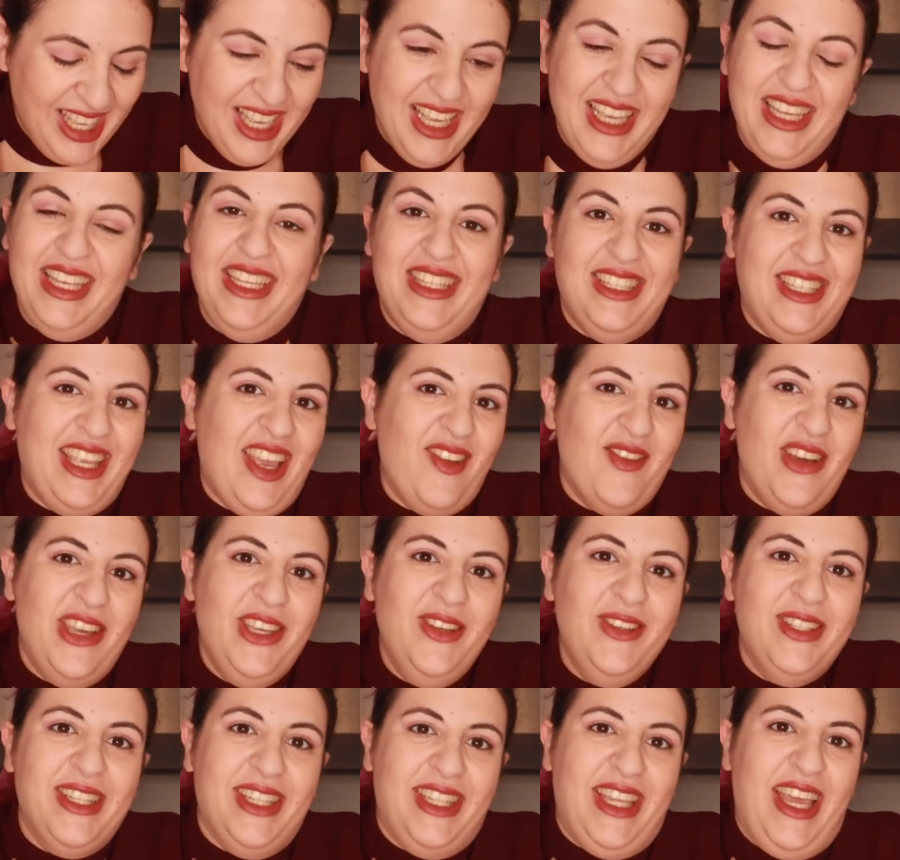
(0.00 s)
each time I
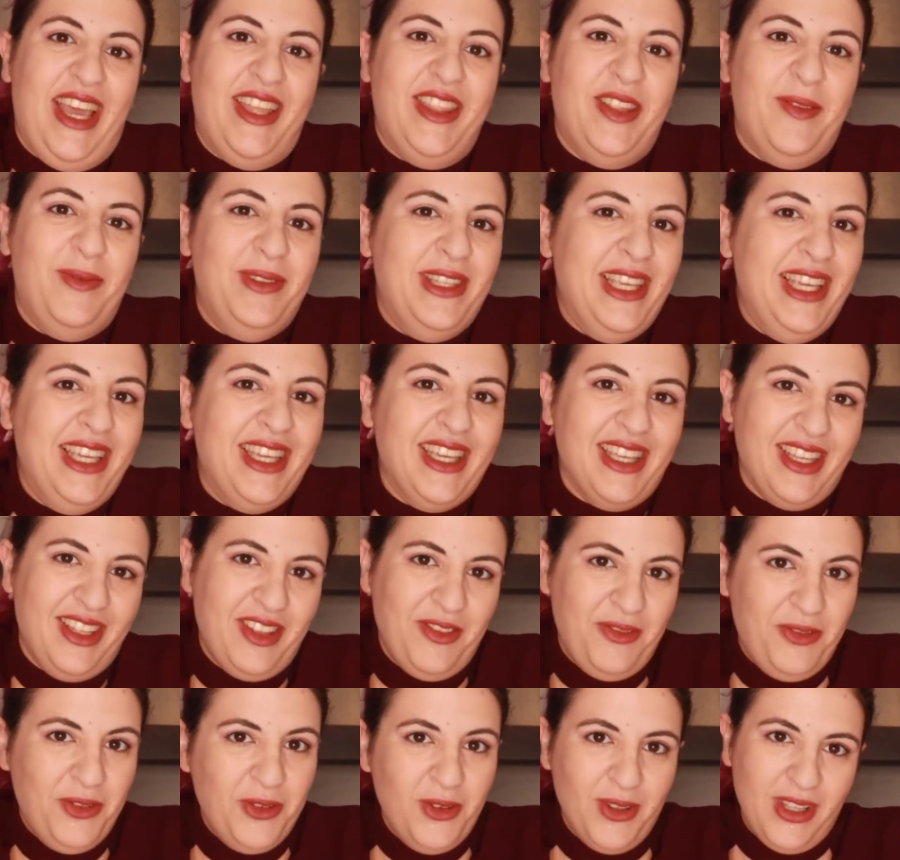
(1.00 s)
use it, I end up taking the
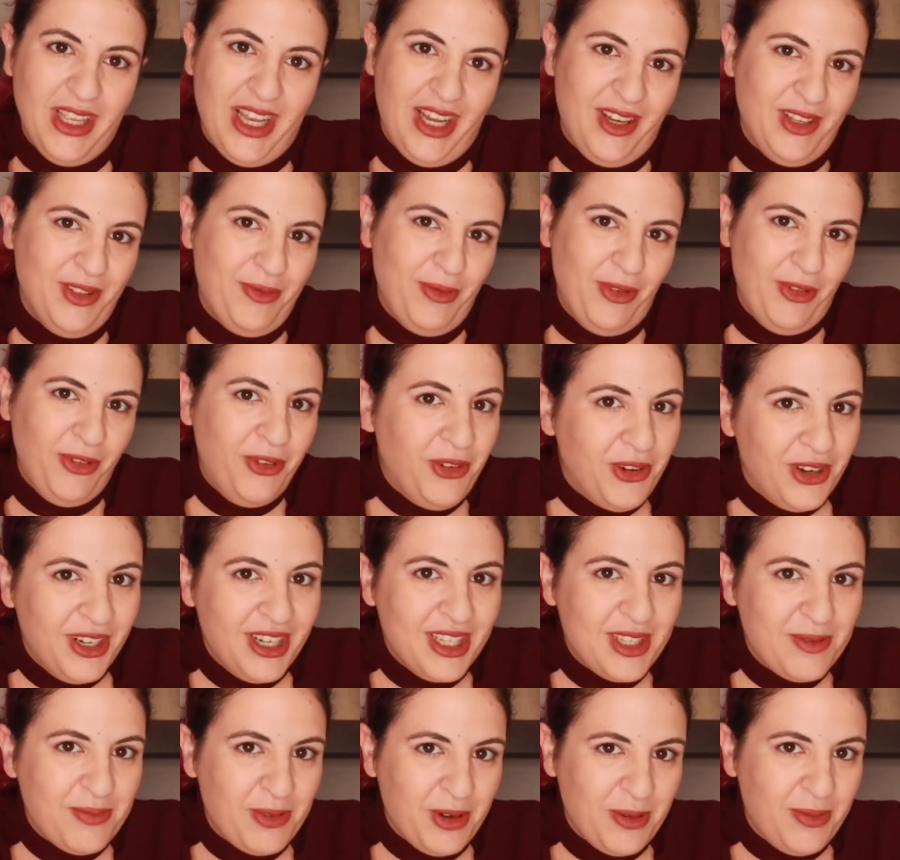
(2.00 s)
food out before
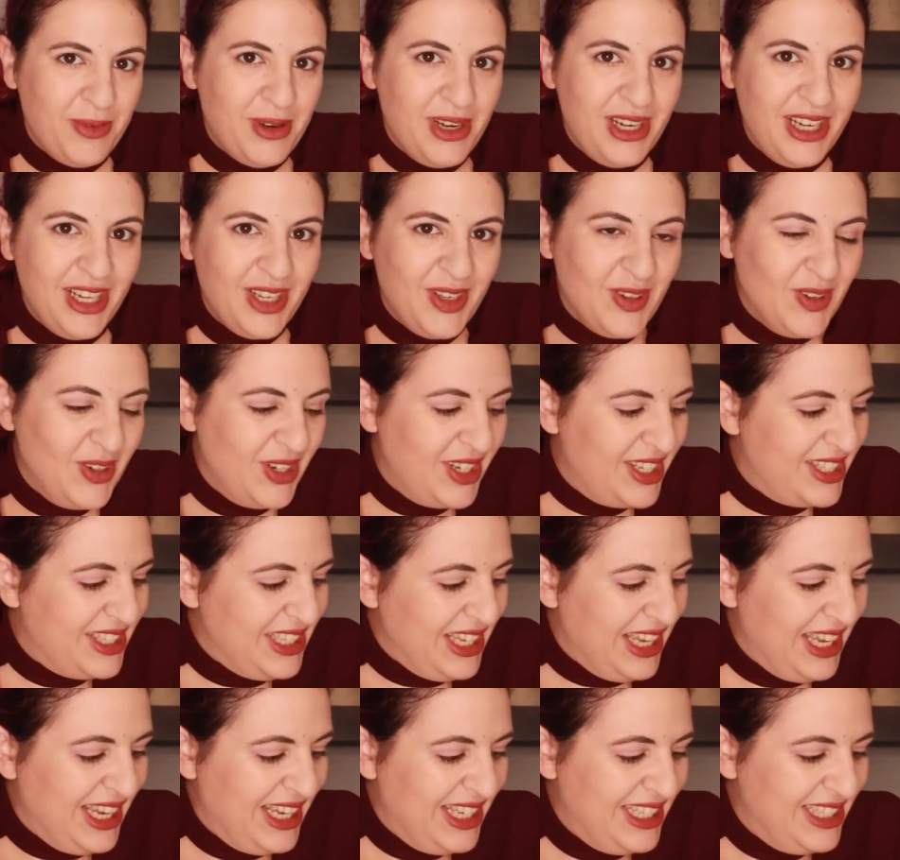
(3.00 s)
it's properly cooked,
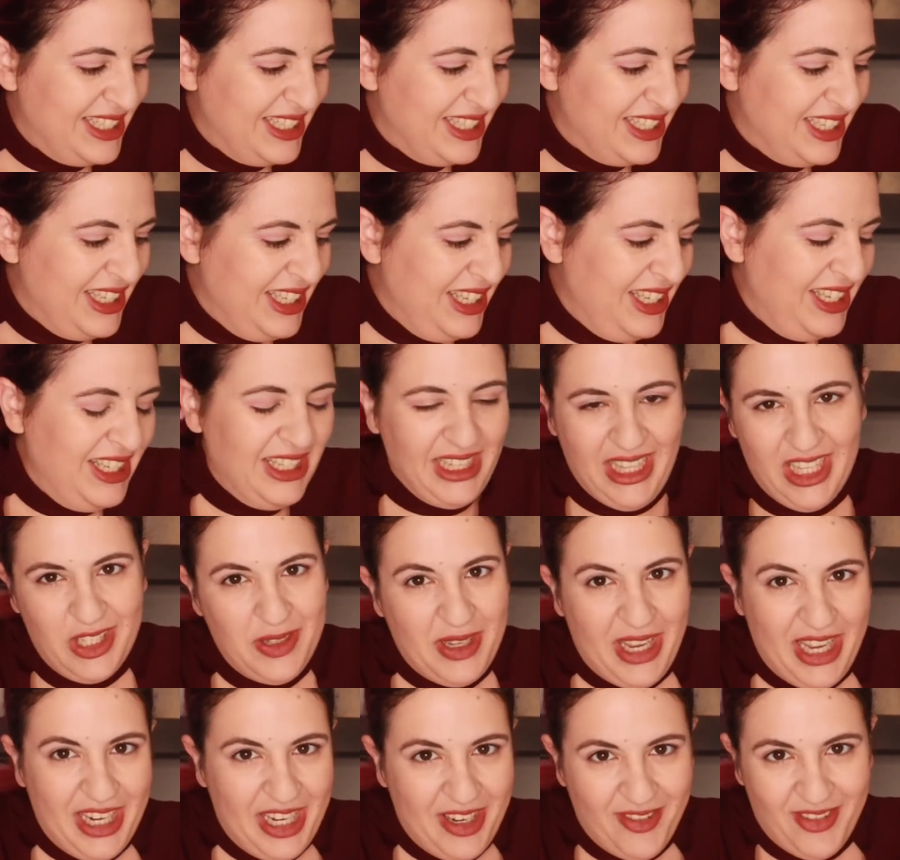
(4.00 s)
and that's
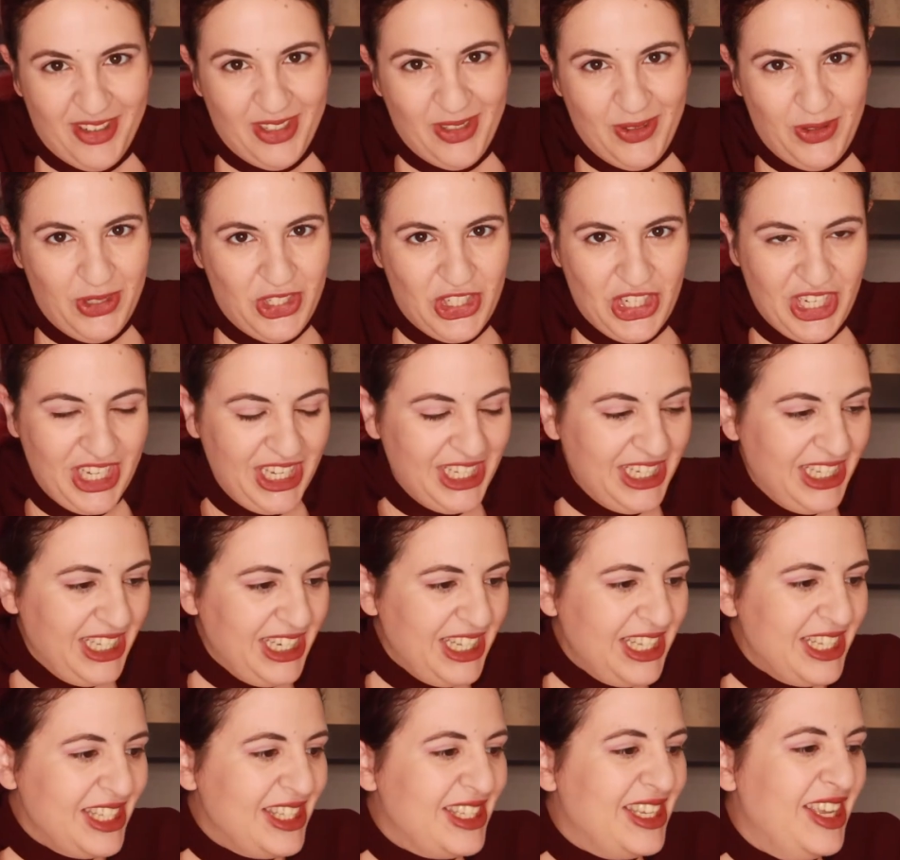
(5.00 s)
why I never do chicken in
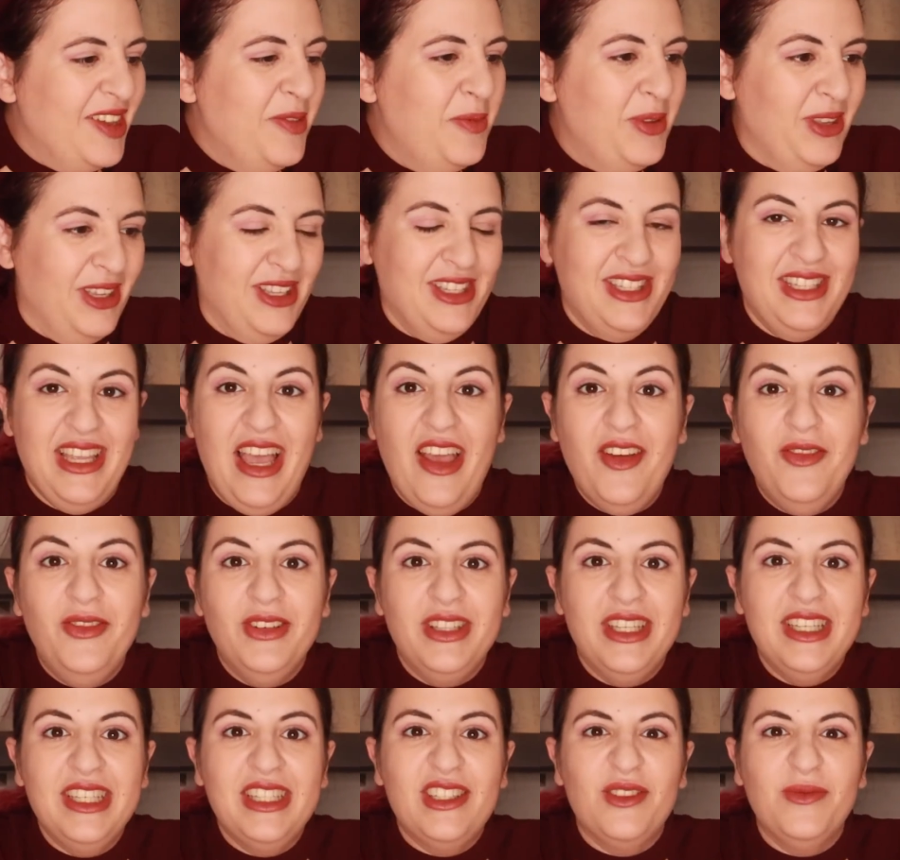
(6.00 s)
it, because
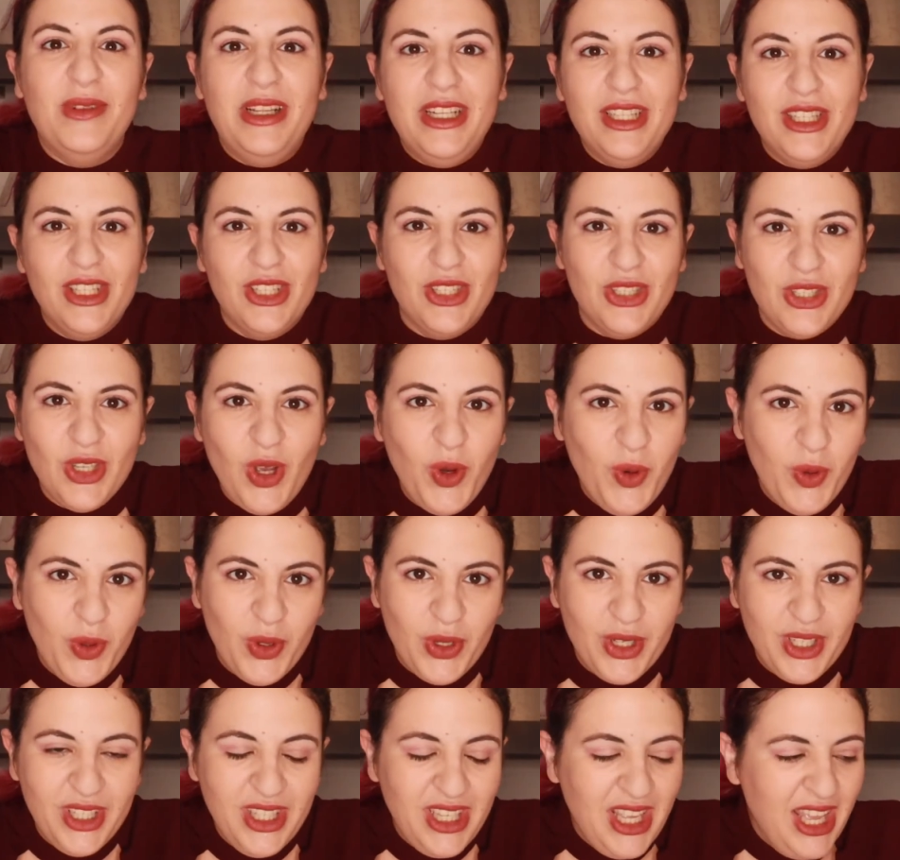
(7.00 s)
everything smells so
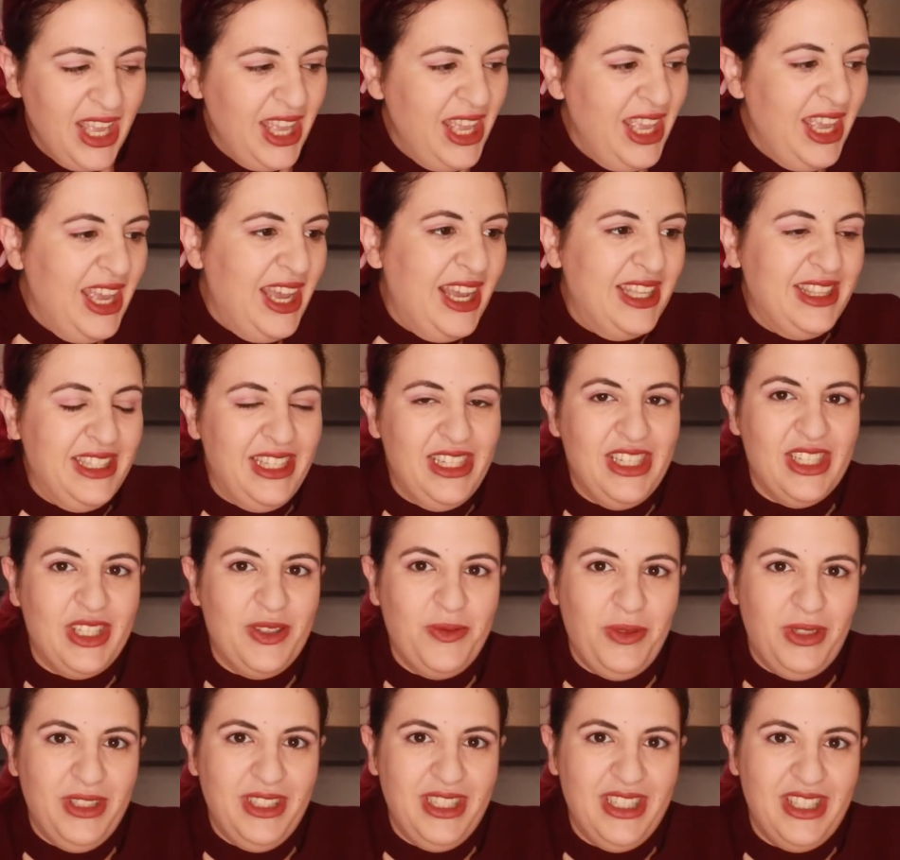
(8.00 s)
good and I just
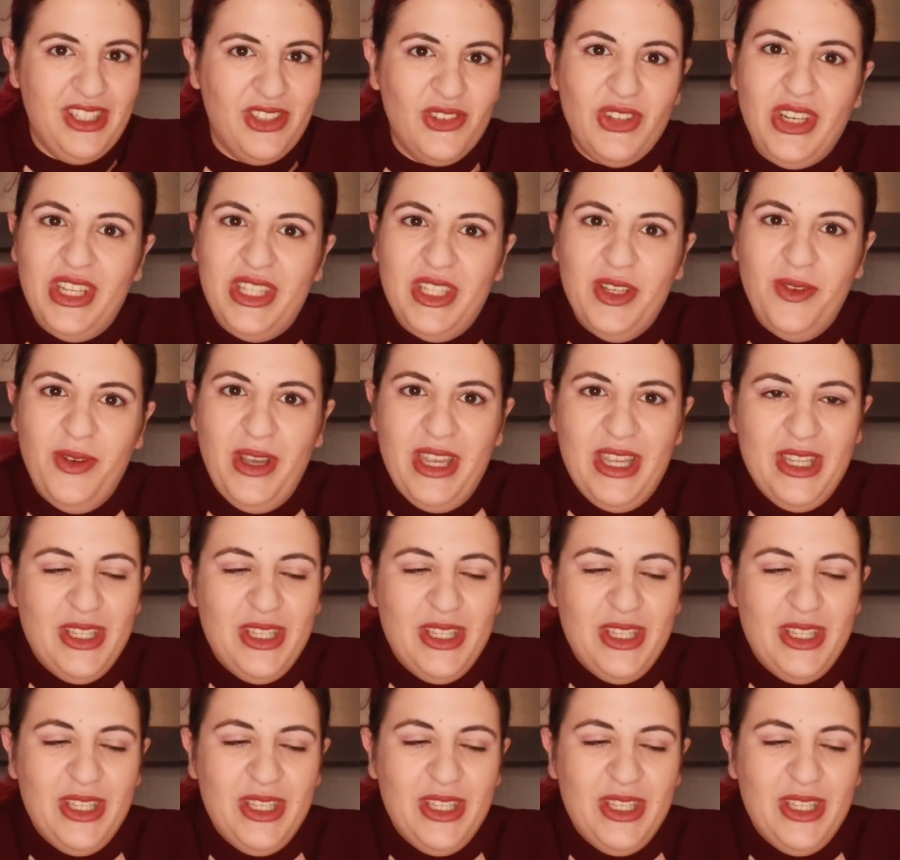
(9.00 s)
want it straight away.